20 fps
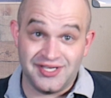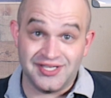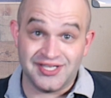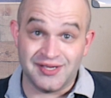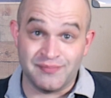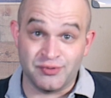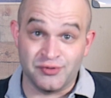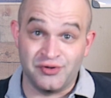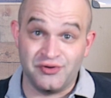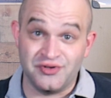
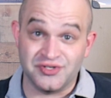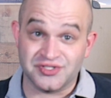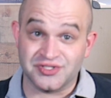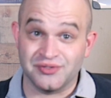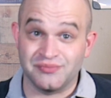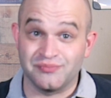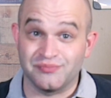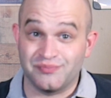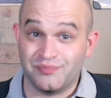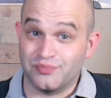can produce
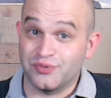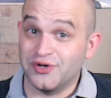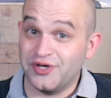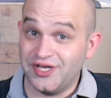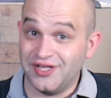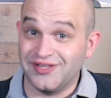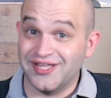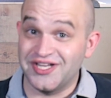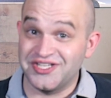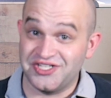some
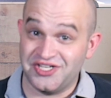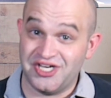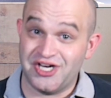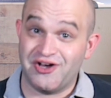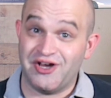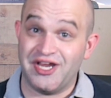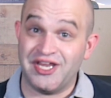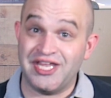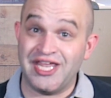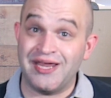pretty
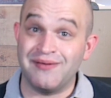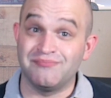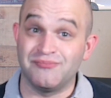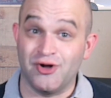legendary game